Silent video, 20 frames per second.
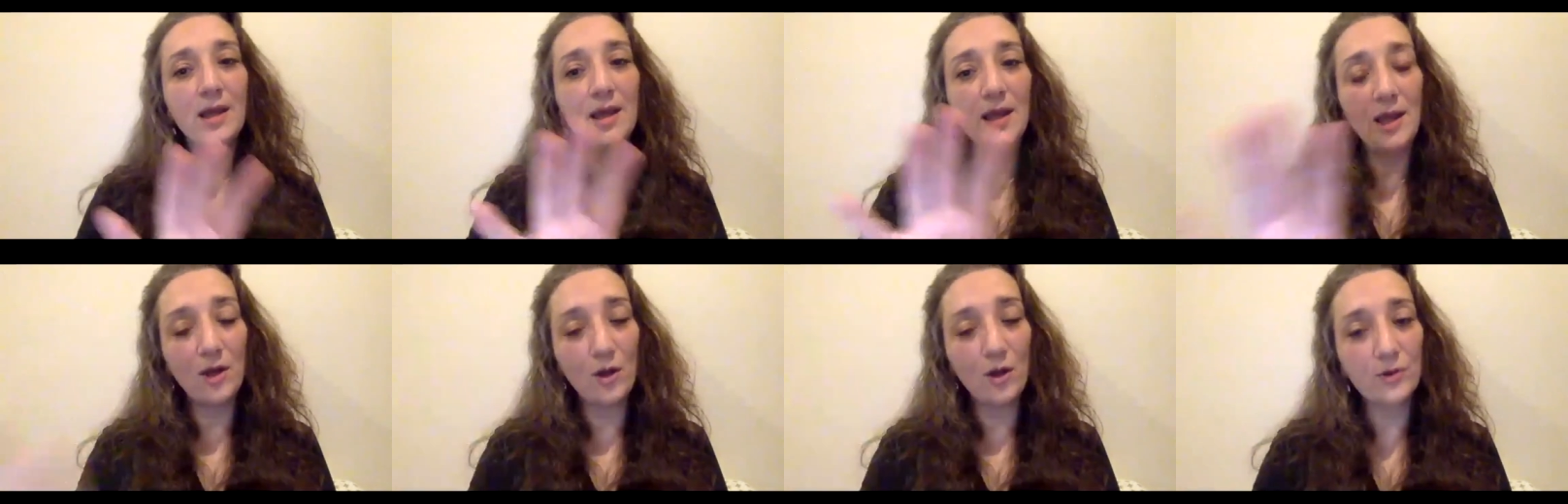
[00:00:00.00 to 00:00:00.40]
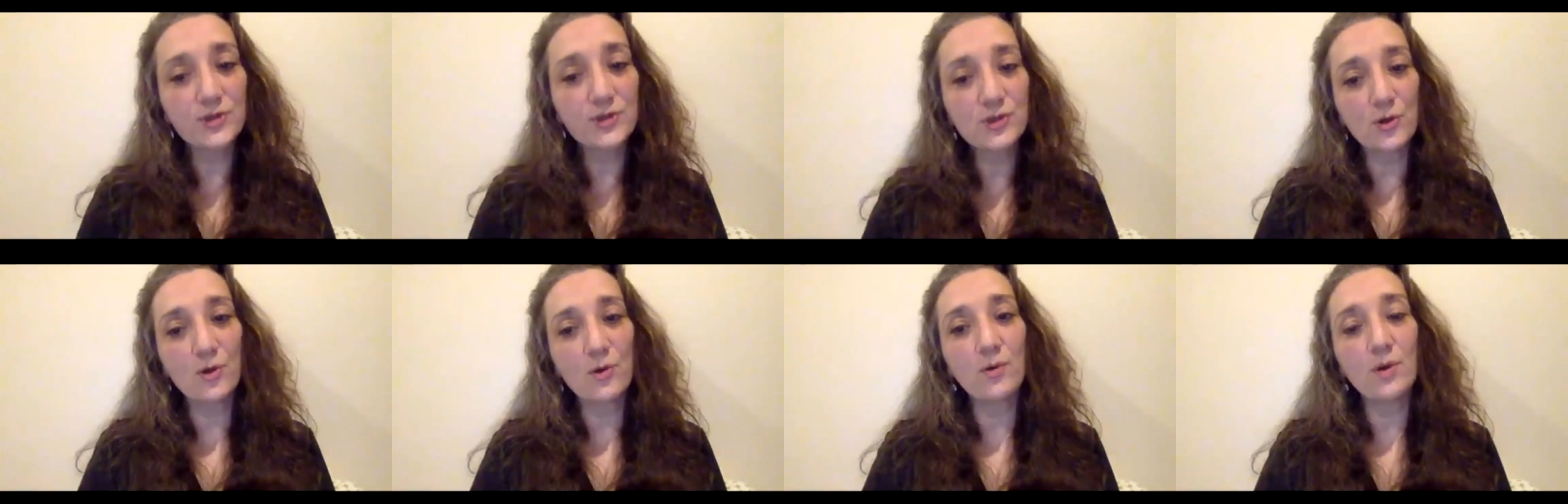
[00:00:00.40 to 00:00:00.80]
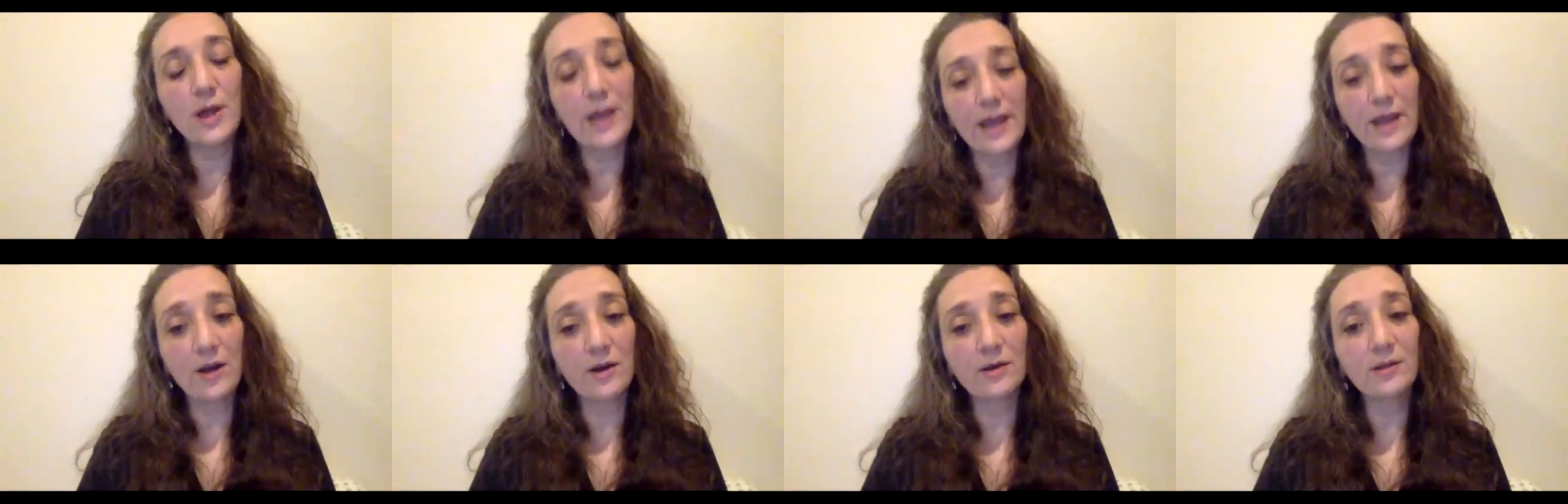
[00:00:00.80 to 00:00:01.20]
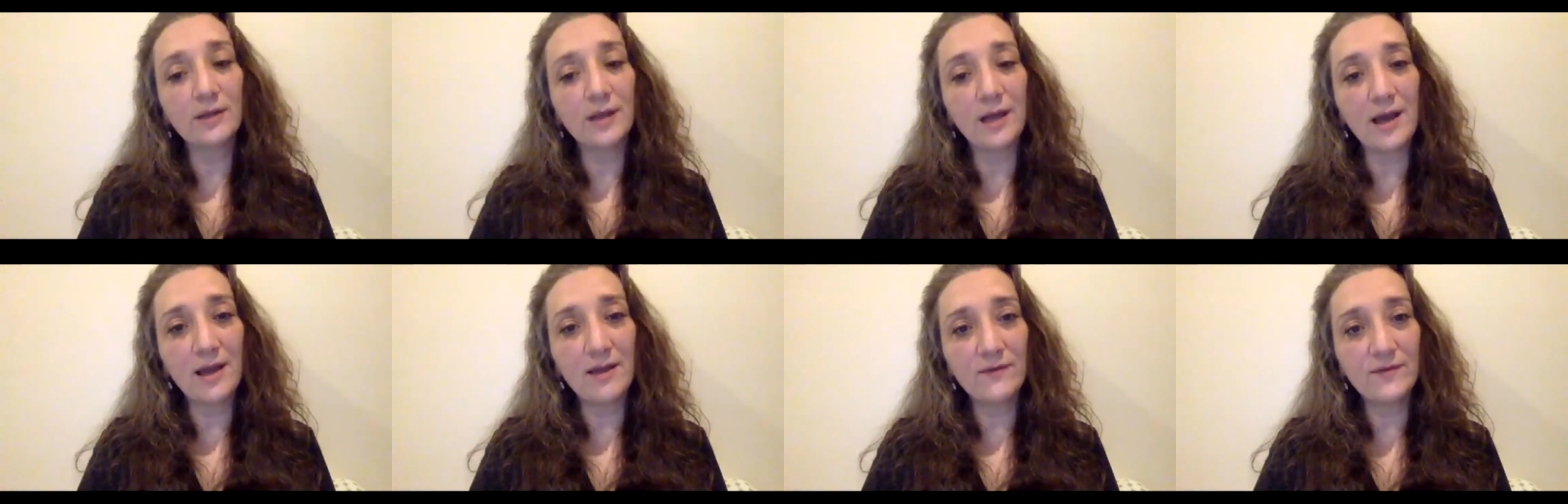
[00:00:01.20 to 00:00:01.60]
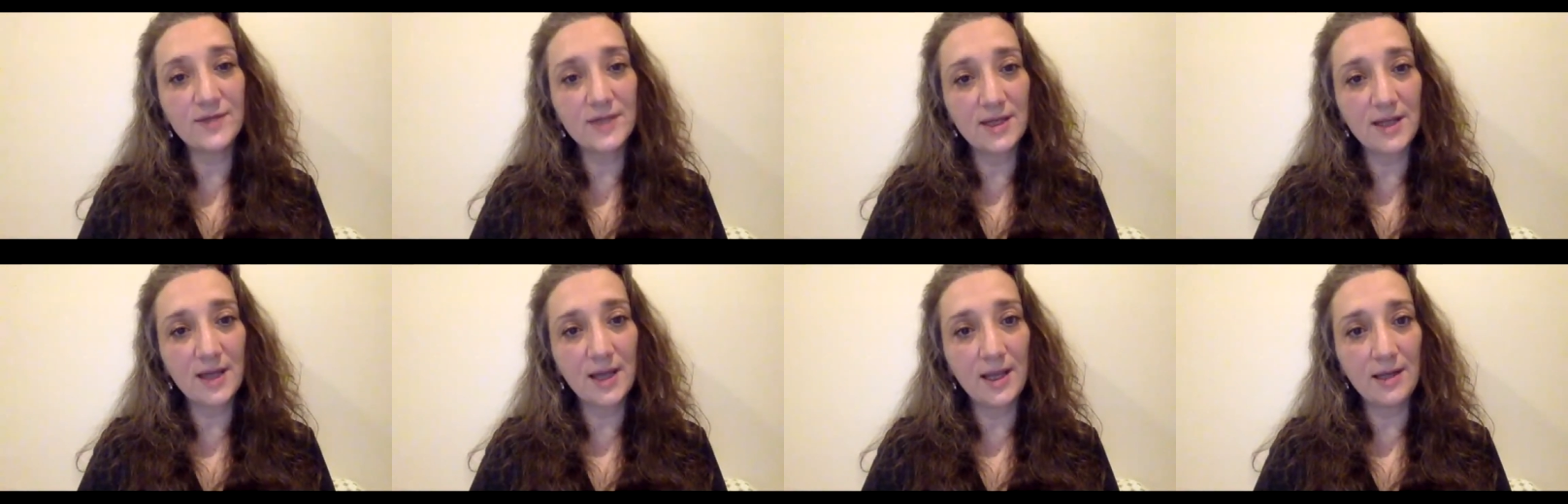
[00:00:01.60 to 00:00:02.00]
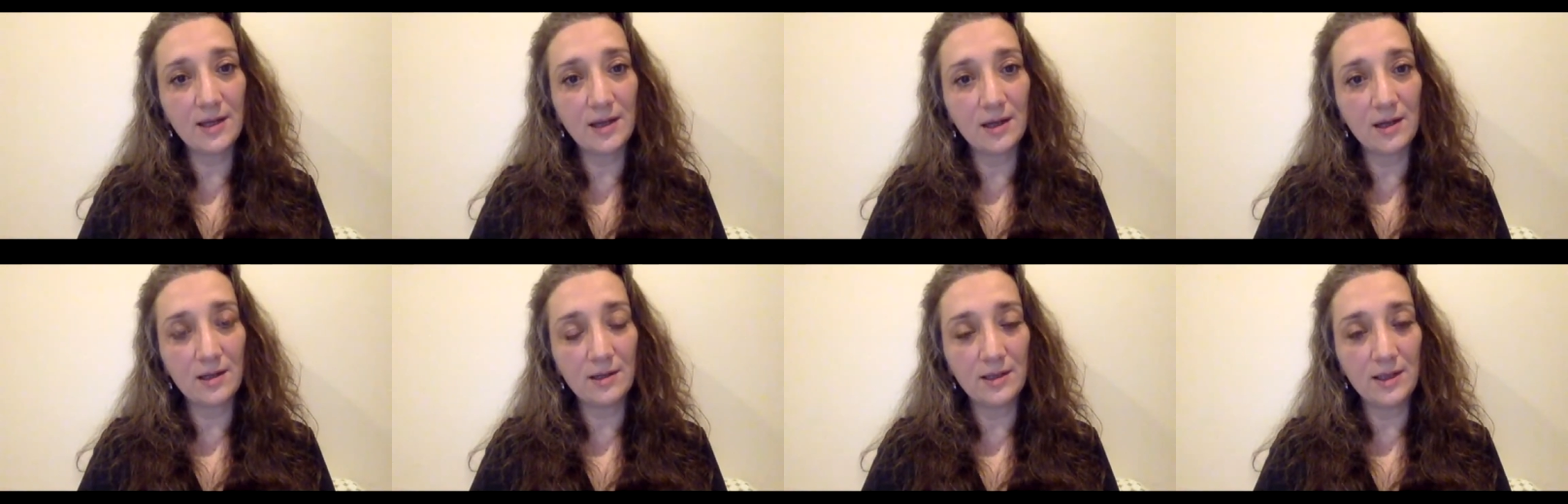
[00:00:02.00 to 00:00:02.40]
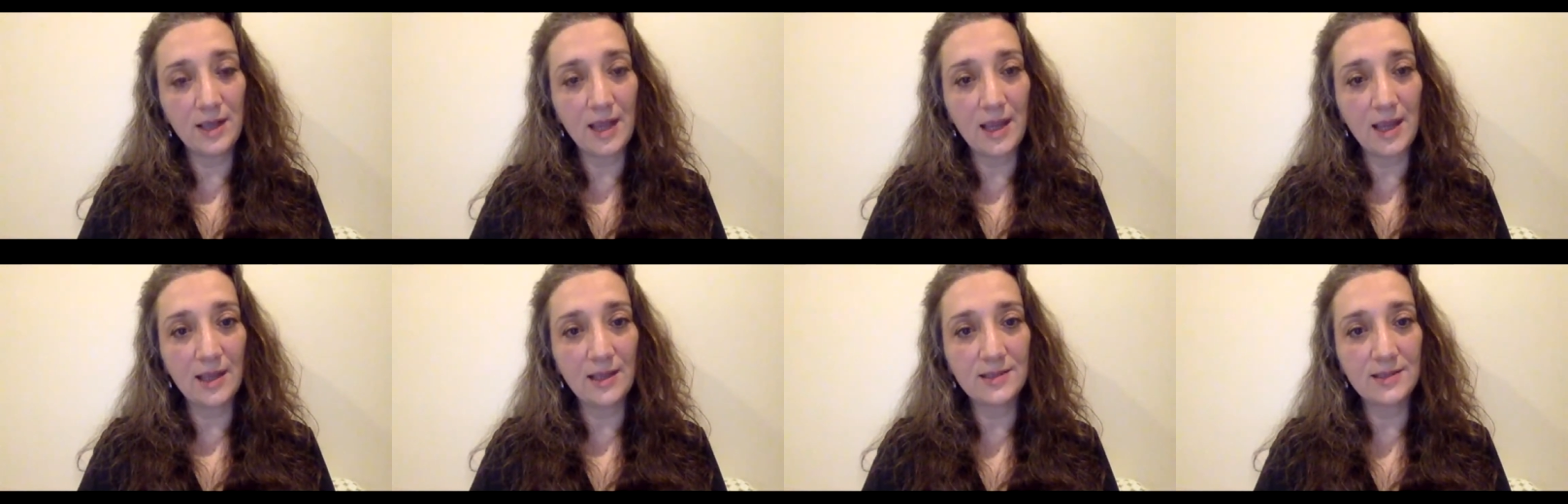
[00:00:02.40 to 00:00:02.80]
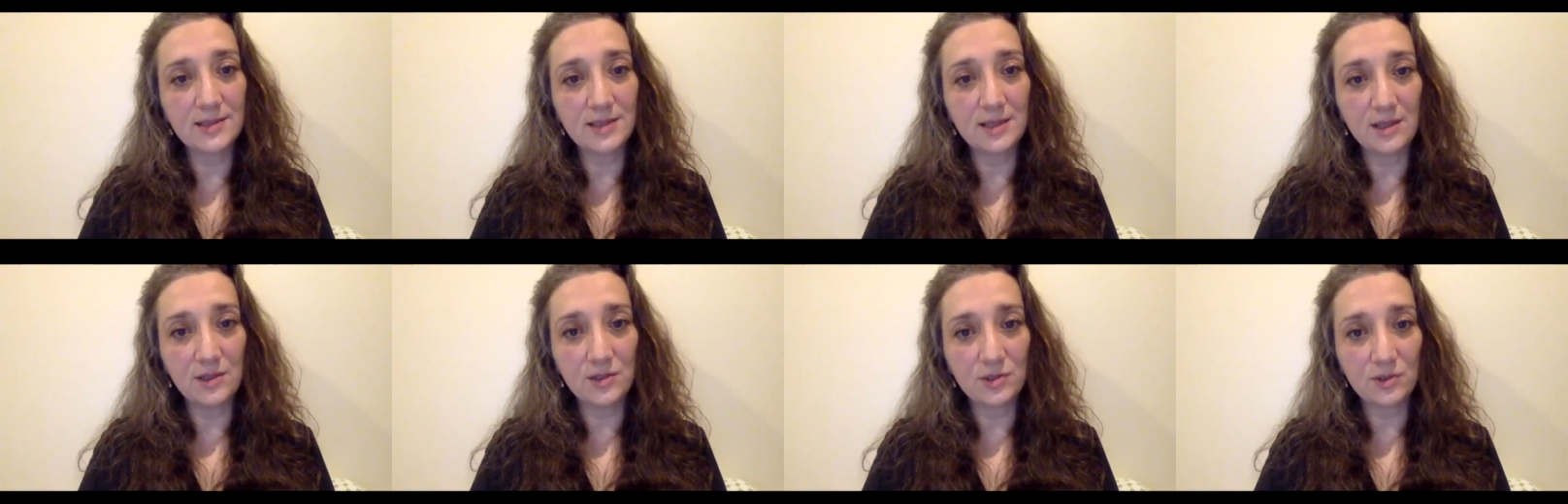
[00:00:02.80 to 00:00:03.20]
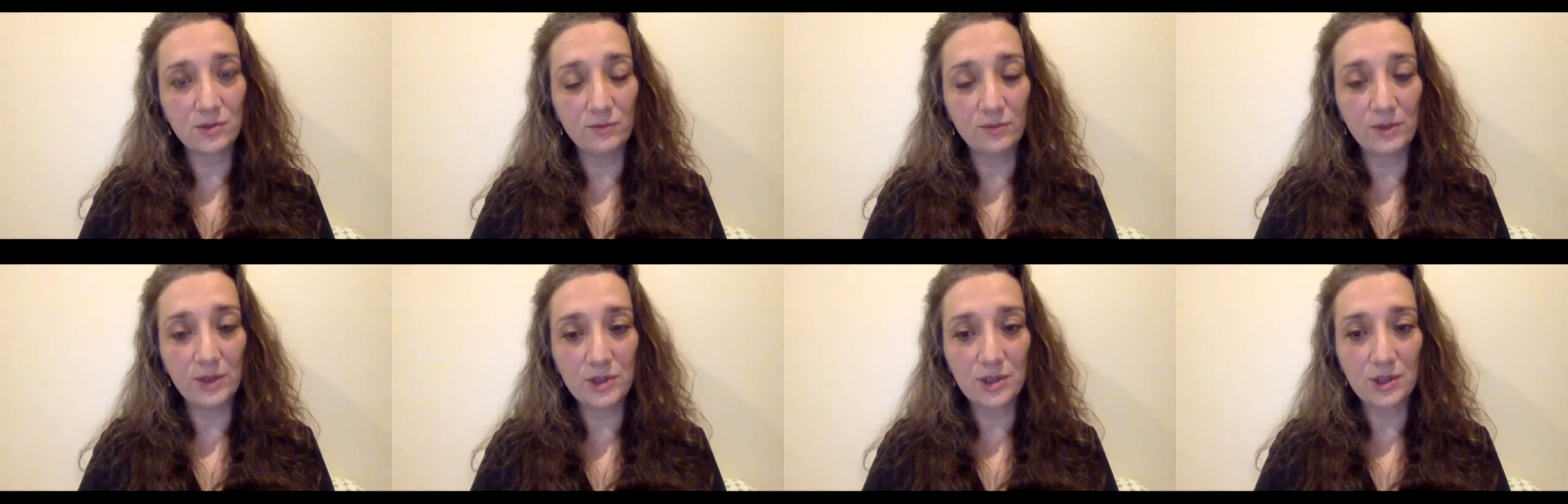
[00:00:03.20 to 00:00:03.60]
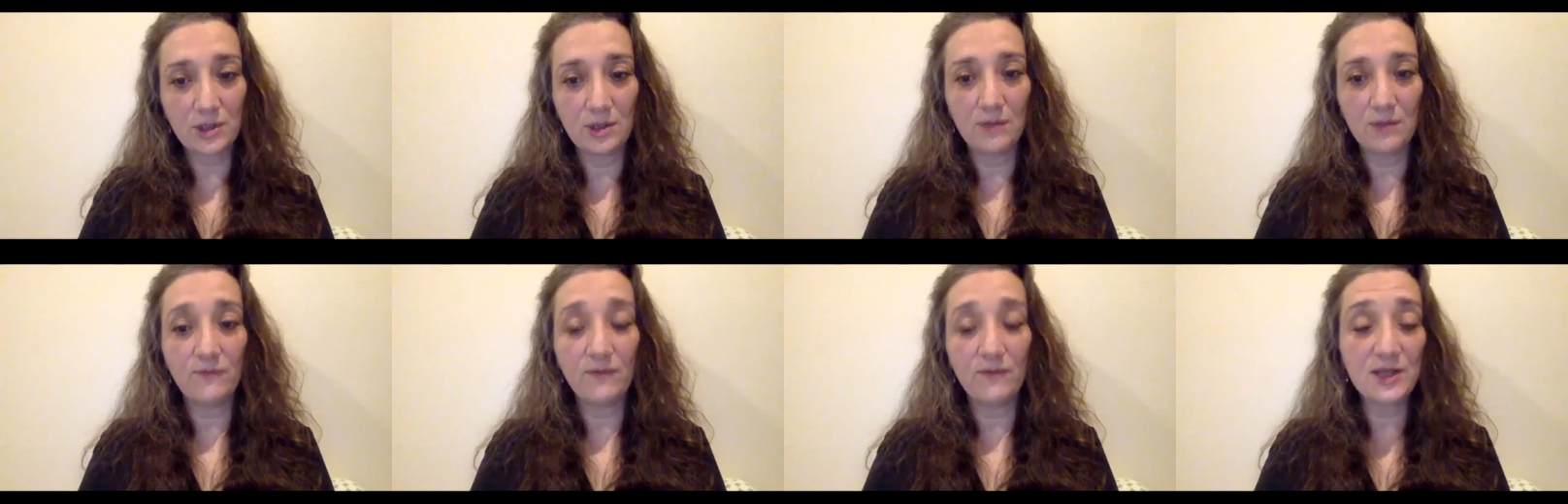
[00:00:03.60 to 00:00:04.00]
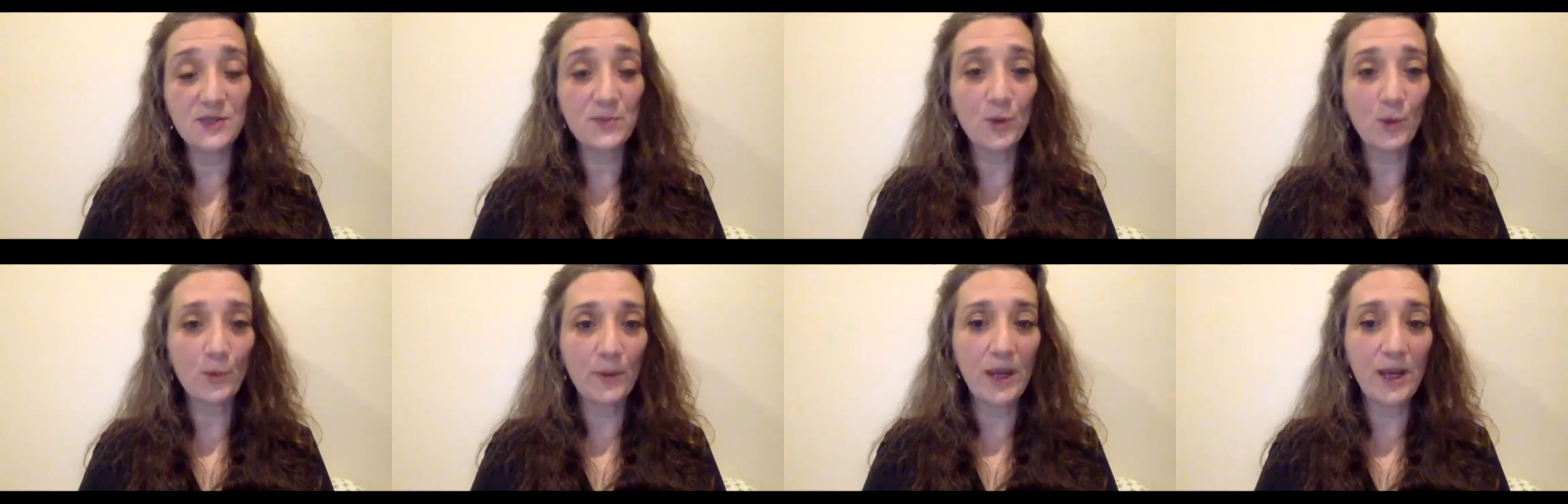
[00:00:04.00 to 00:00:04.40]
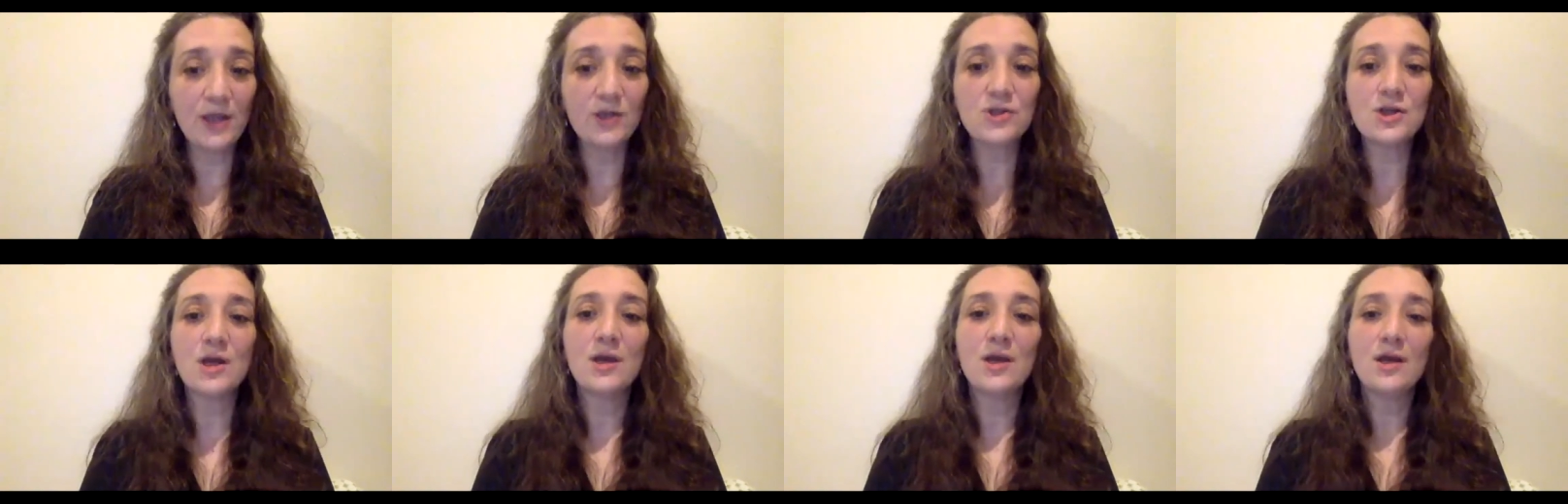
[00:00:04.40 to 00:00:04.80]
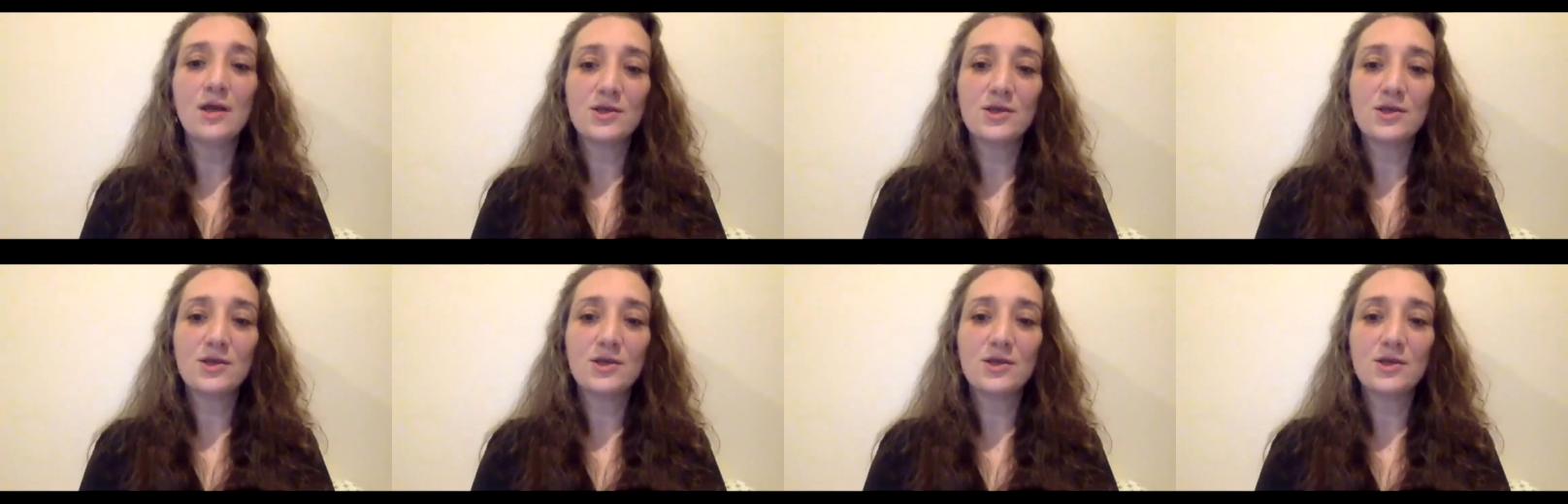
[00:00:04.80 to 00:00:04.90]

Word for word: It also aired live tonight on the ANC Eastern Region Facebook page.